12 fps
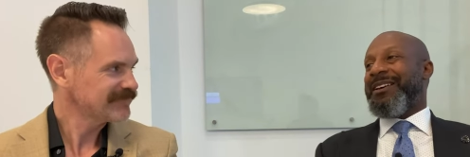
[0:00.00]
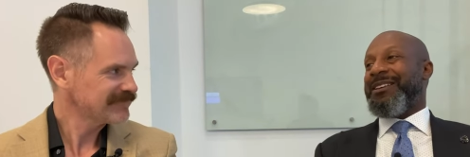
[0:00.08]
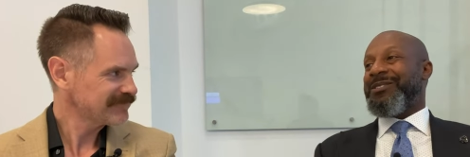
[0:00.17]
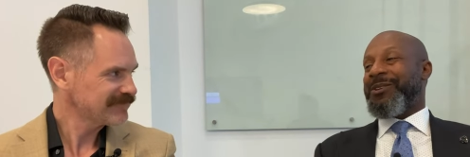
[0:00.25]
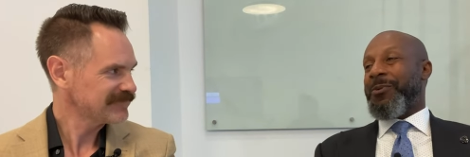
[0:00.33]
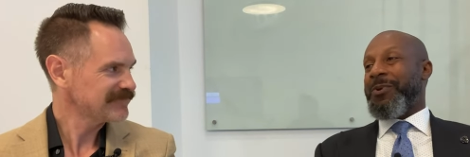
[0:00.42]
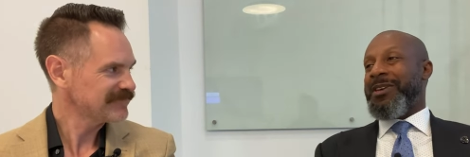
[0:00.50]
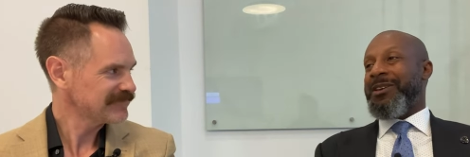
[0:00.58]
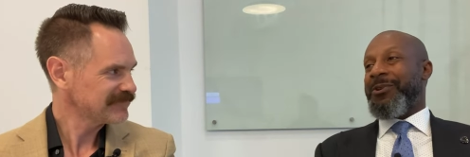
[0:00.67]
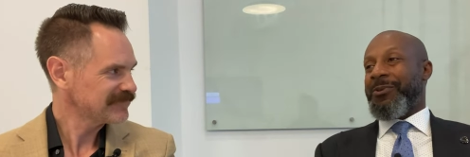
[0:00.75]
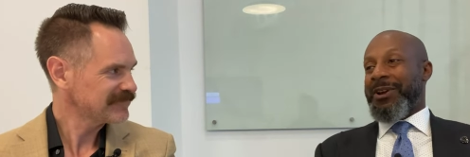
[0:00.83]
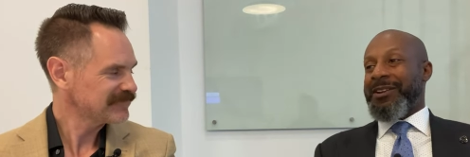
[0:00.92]
Speaker 1: And so
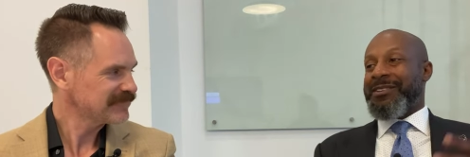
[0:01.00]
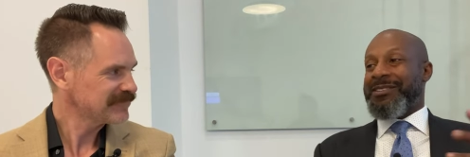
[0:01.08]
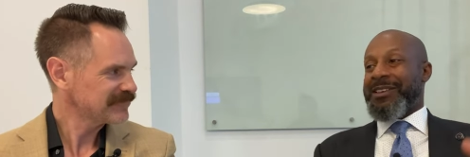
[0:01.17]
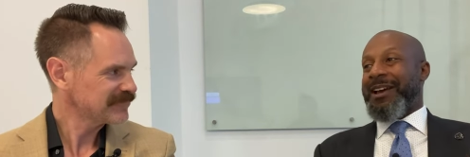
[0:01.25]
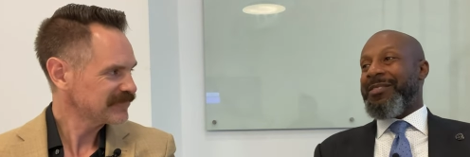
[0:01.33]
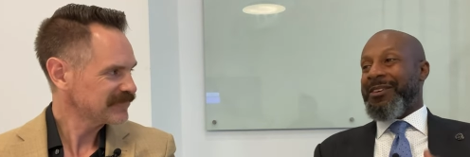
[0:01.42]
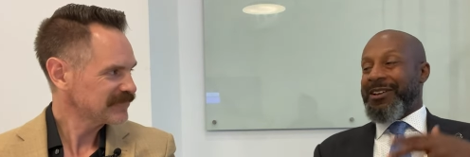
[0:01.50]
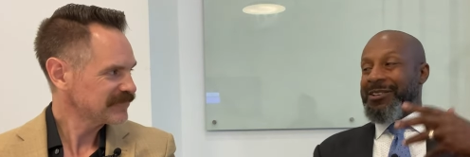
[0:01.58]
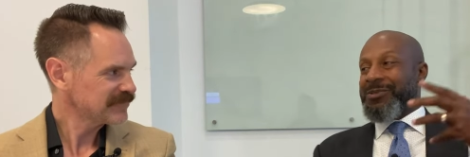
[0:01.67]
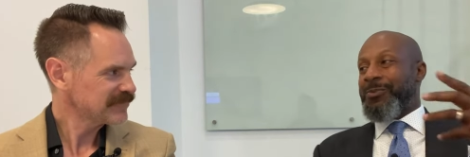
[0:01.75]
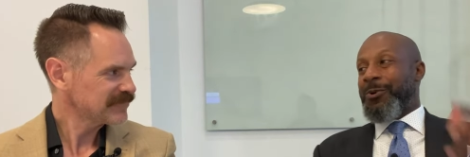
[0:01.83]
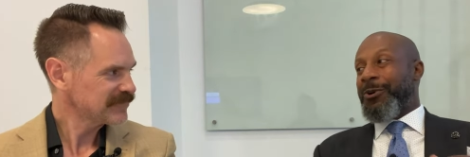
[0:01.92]
we create and design the
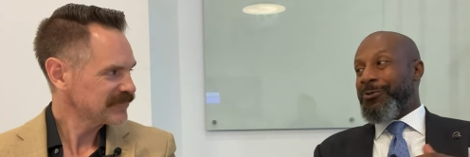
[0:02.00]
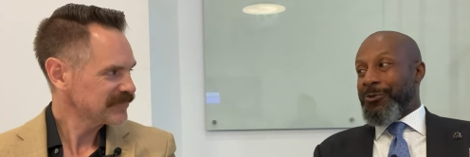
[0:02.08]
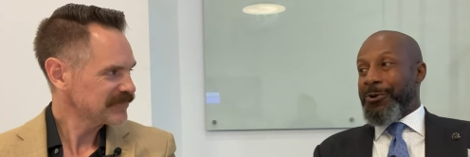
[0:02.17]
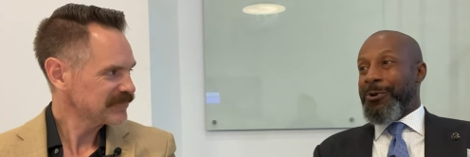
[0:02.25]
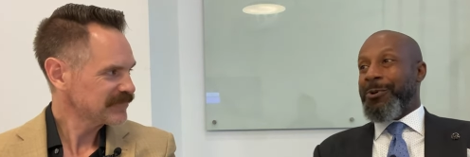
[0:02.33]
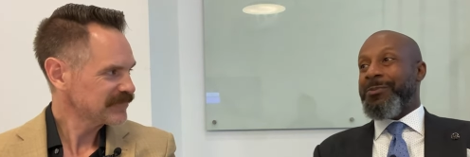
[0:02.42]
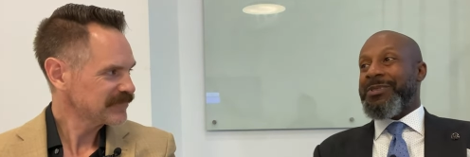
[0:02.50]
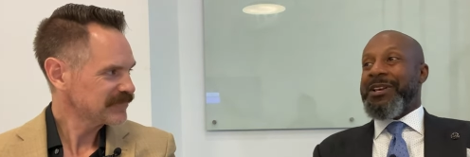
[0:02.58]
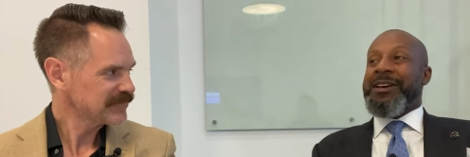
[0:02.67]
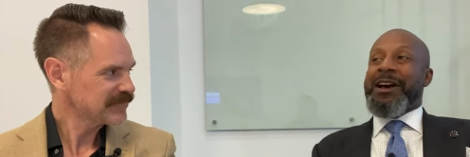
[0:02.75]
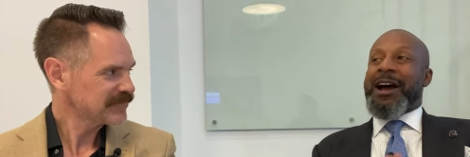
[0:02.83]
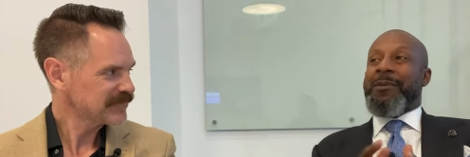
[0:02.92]
custom wardrobes.
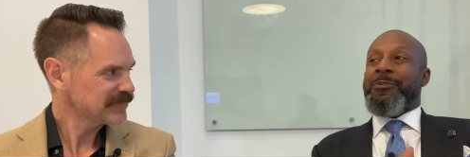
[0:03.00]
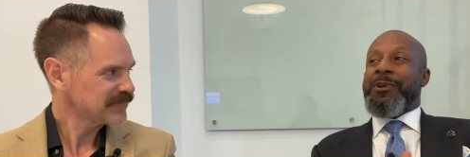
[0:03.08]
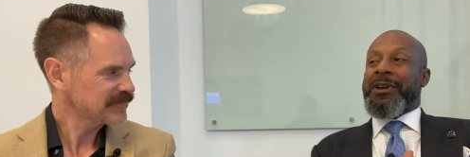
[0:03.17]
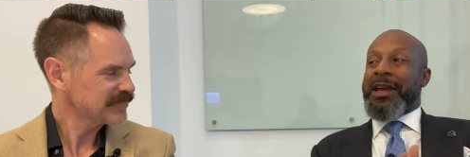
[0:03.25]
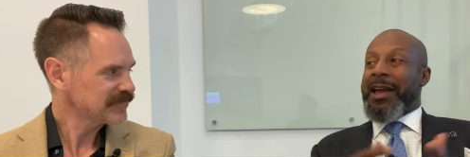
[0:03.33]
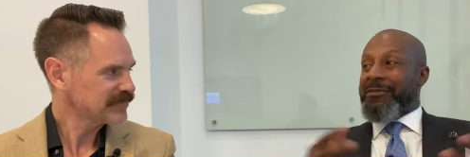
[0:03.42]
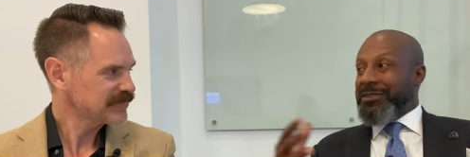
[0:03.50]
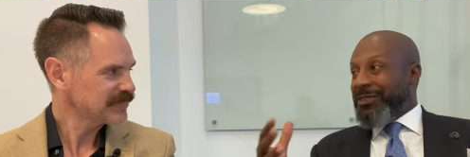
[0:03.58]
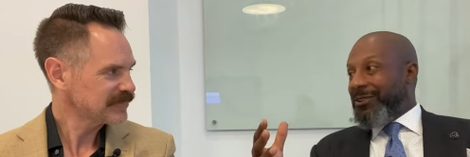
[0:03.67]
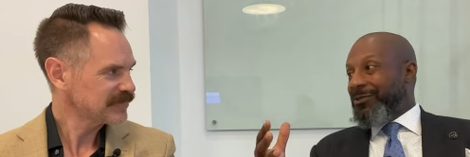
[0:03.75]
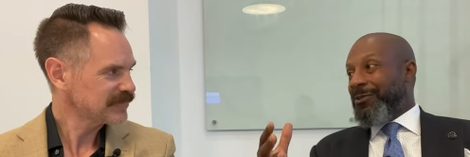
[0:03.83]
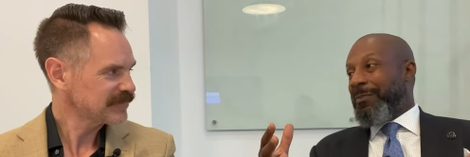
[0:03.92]
I bring
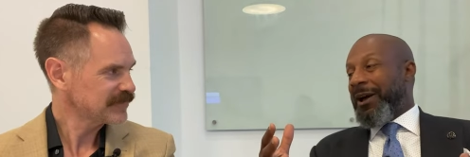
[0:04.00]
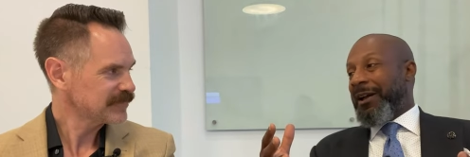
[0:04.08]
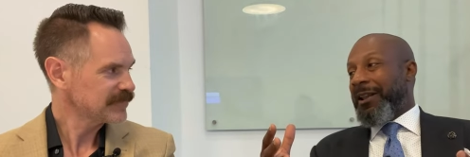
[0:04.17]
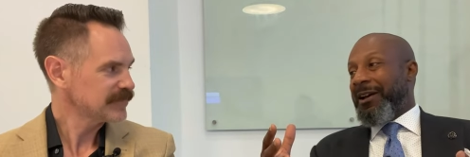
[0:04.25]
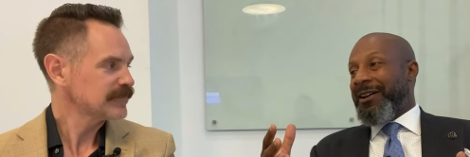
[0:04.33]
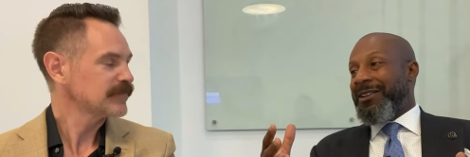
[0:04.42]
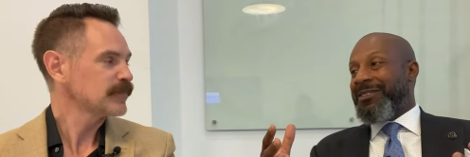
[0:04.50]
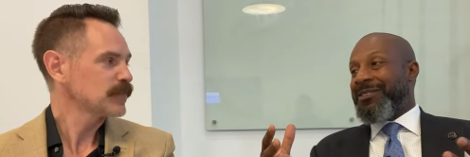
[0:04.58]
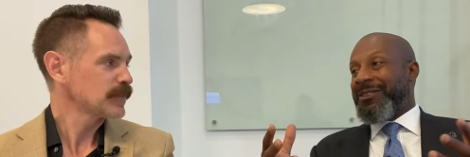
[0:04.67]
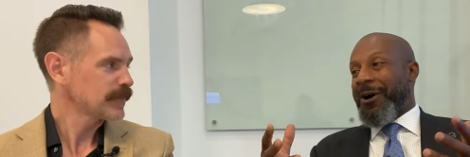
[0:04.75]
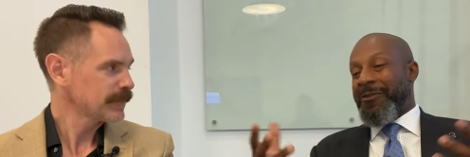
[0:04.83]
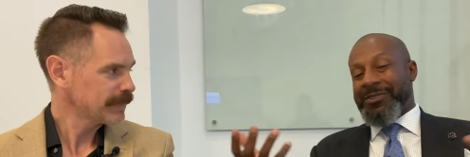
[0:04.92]
everything to my
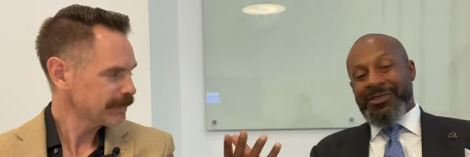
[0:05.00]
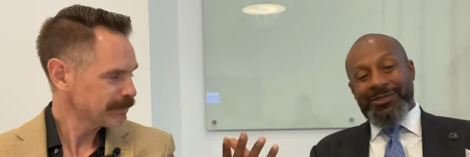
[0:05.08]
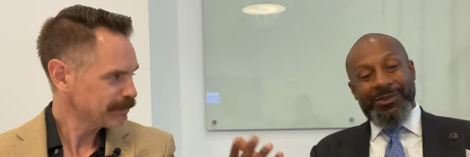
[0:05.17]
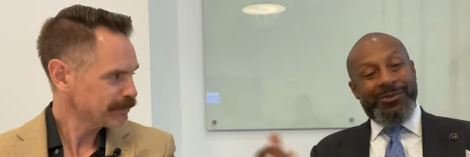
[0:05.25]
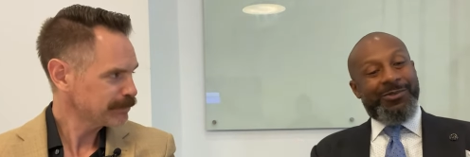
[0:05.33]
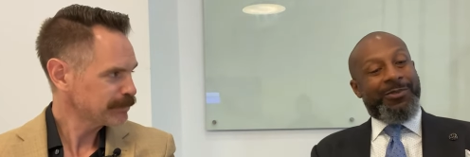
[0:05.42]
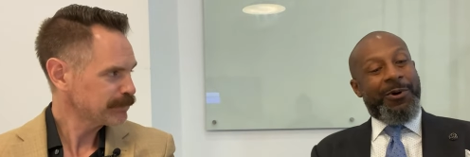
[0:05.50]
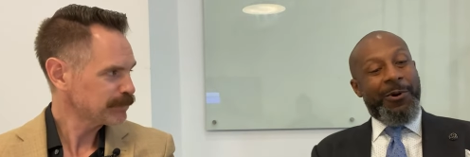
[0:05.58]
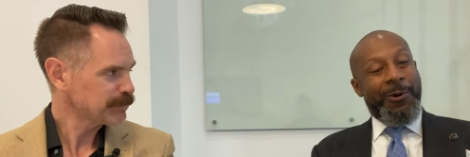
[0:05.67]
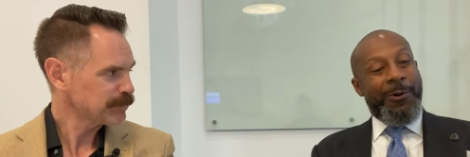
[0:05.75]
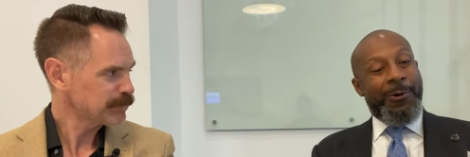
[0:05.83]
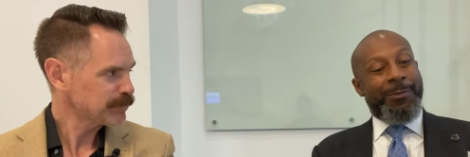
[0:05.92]
clients' offices or to the
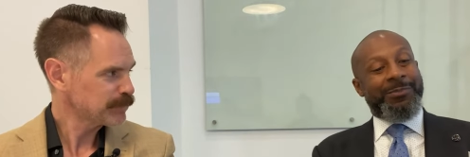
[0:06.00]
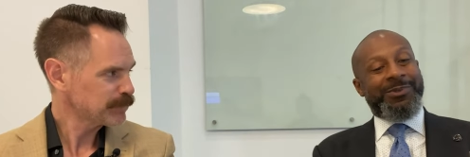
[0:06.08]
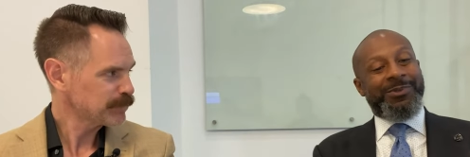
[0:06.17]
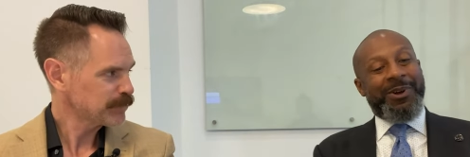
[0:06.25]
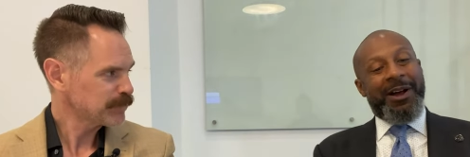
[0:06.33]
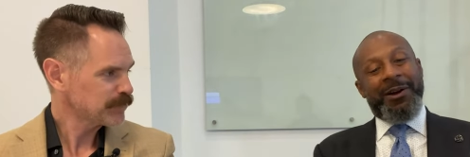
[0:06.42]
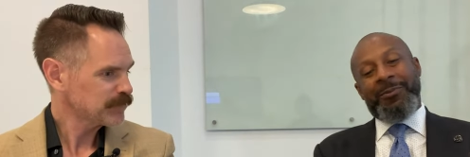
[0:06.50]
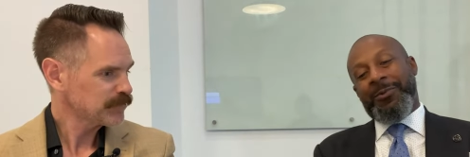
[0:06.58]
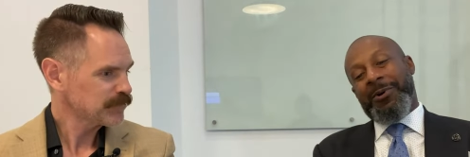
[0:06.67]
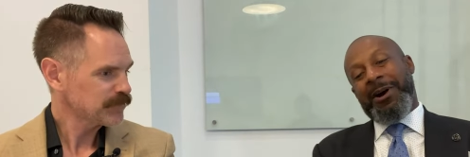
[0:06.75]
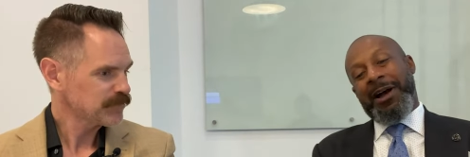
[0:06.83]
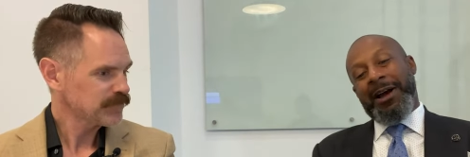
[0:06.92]
homes. Um,
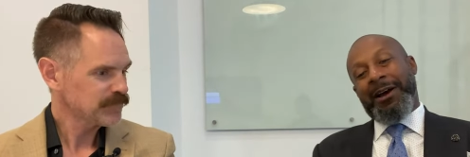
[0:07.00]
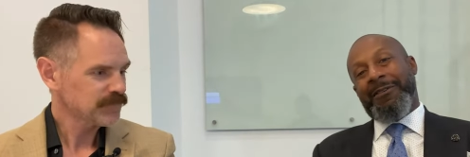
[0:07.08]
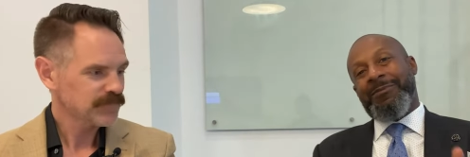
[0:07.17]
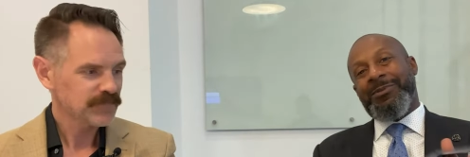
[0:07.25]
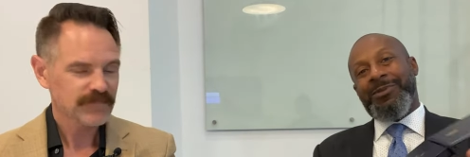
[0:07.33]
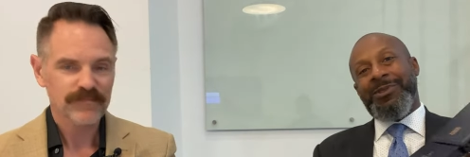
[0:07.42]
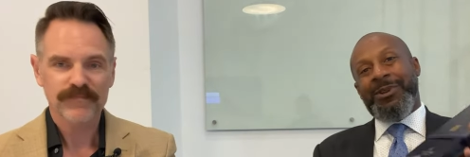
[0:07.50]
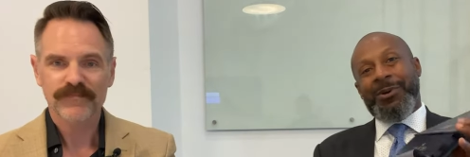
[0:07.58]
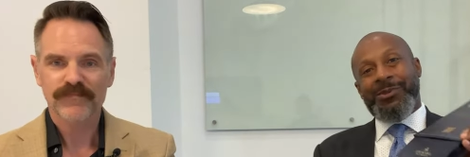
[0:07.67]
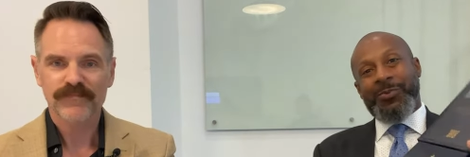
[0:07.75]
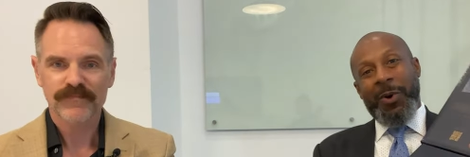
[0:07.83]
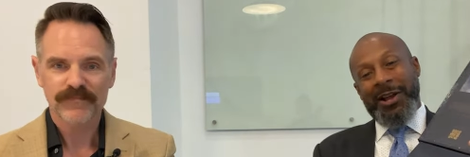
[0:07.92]
we'll have you
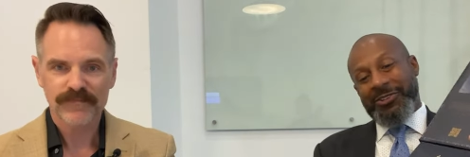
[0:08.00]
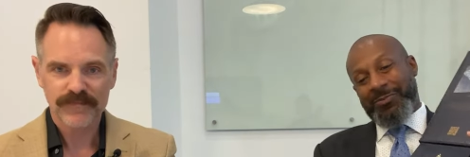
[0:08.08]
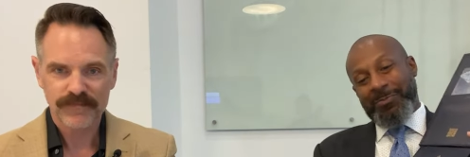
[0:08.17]
know swatch